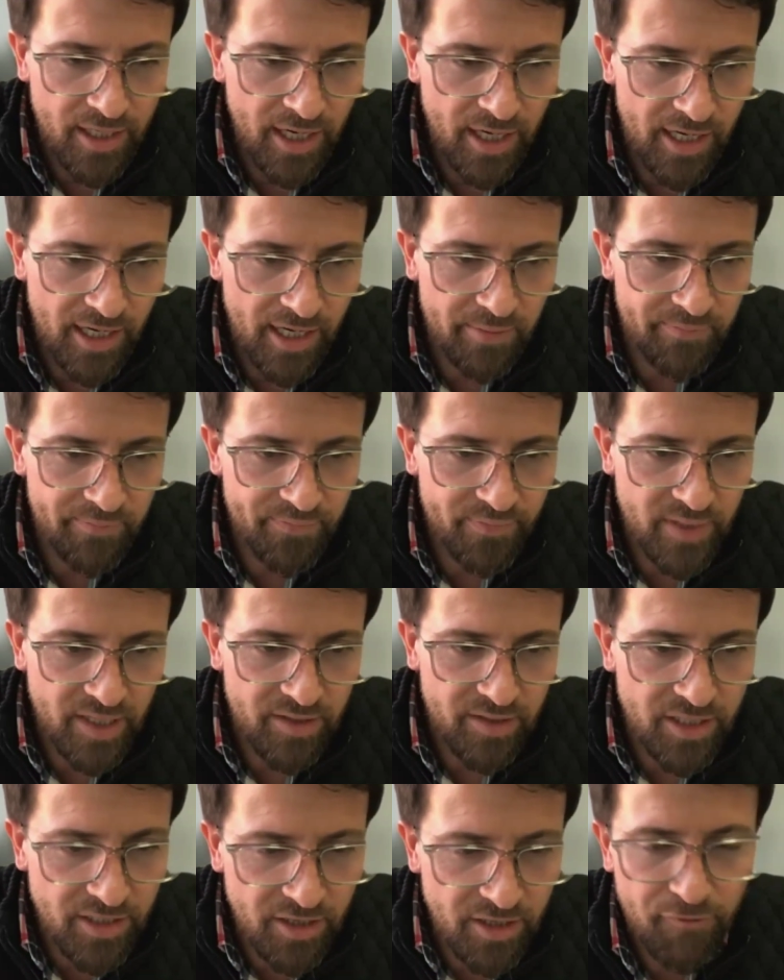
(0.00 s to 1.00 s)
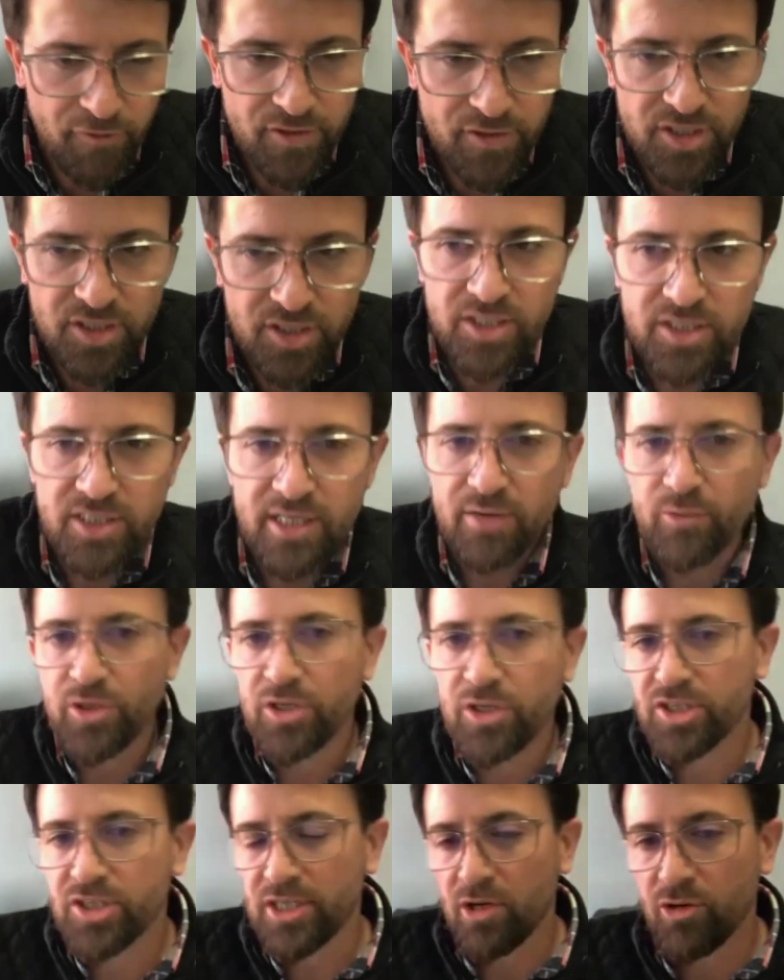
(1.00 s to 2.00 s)
The difference is that
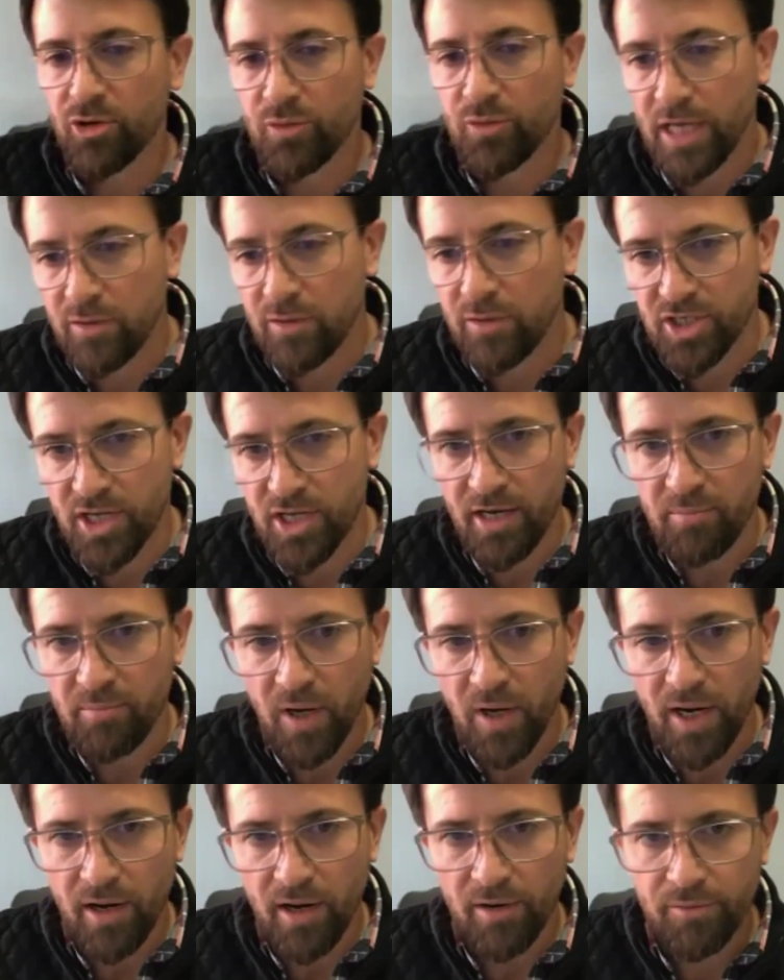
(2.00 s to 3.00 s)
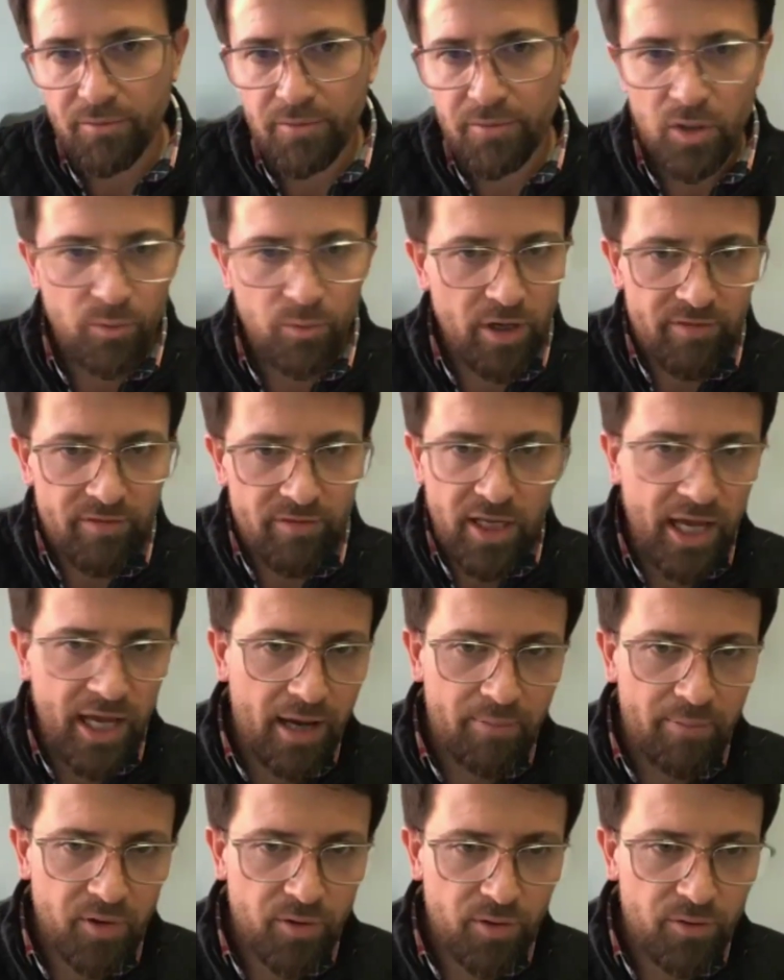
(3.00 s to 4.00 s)
when you sell to an outside buyer, we have the
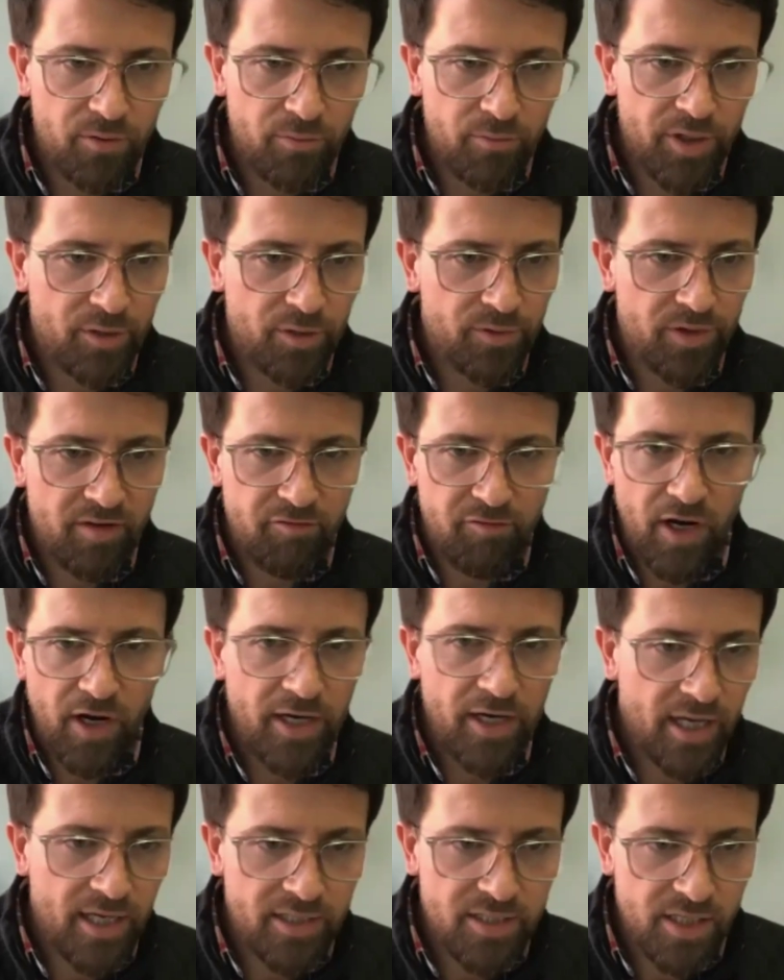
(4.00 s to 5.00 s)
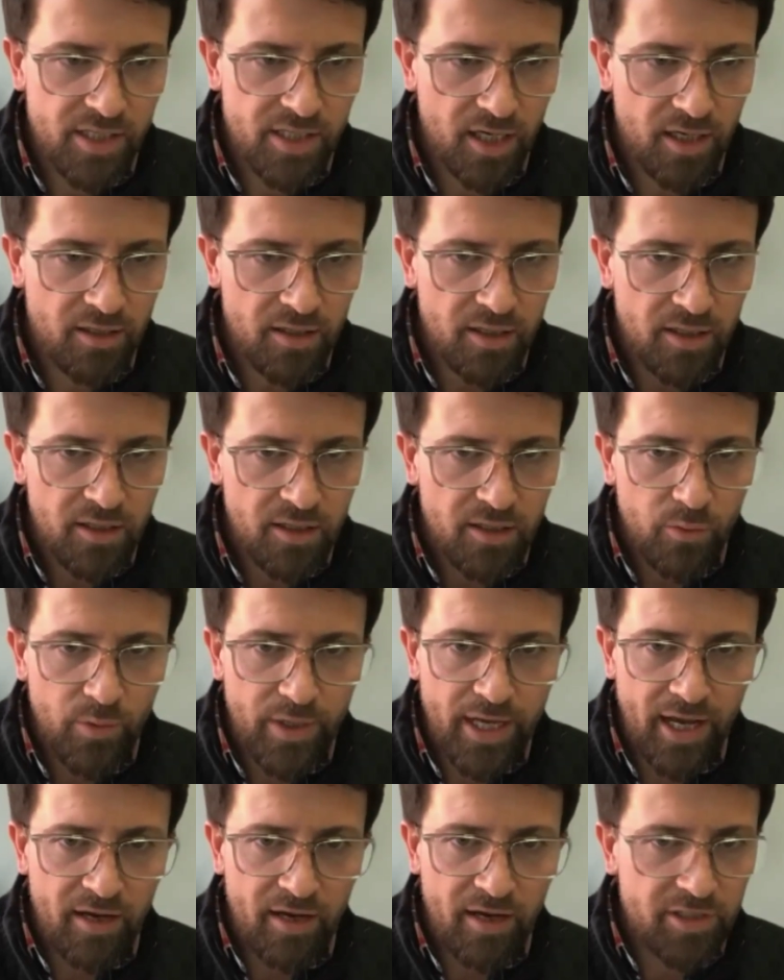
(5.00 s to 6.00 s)
capital, we don't need financing,
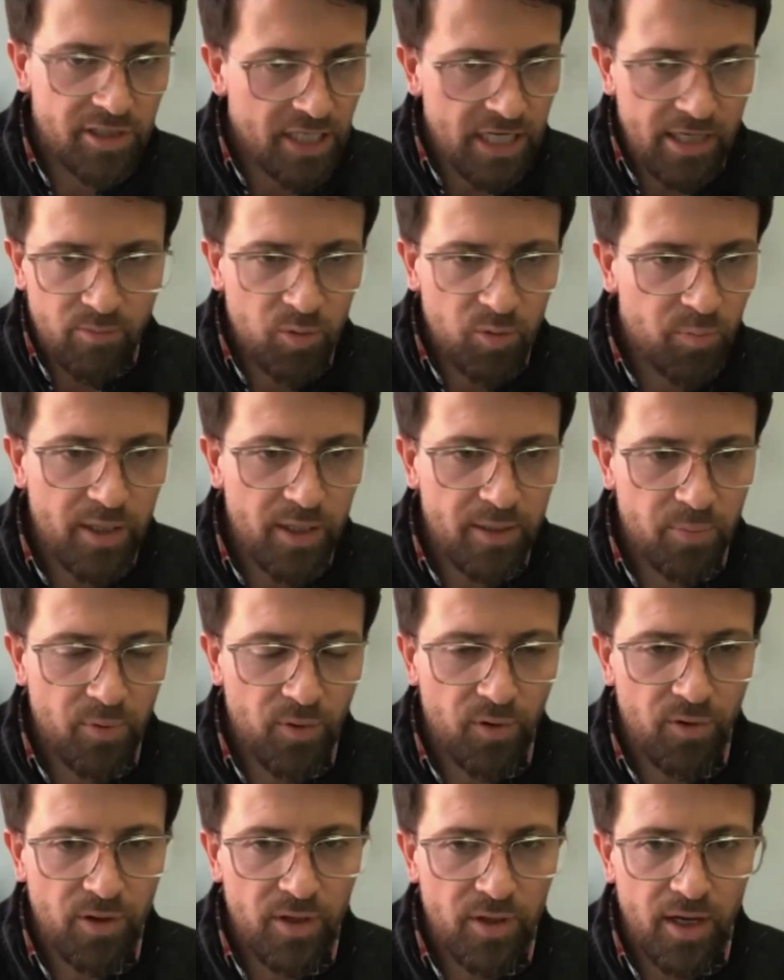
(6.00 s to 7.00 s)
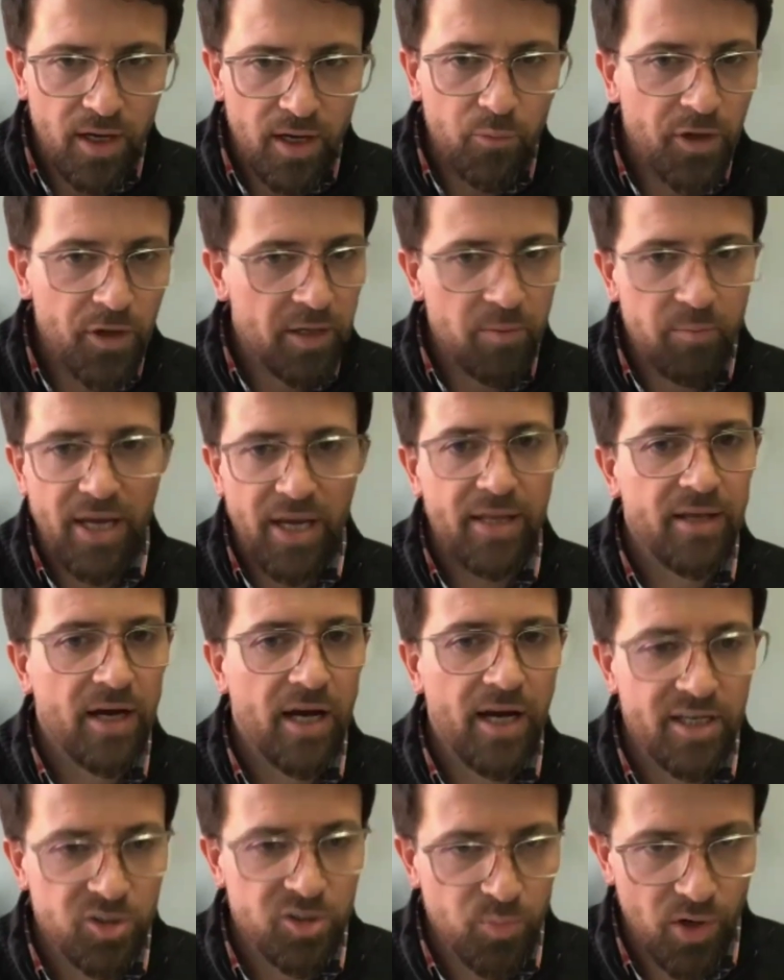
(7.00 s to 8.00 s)
we have a team of people, and we can pay the
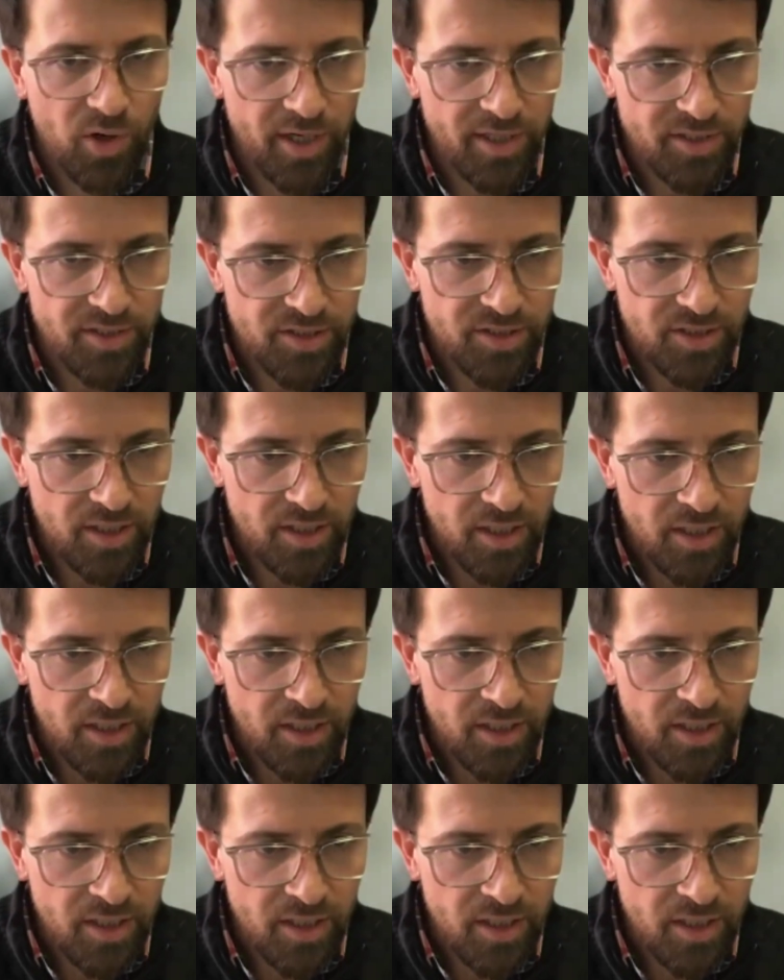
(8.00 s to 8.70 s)
highest price.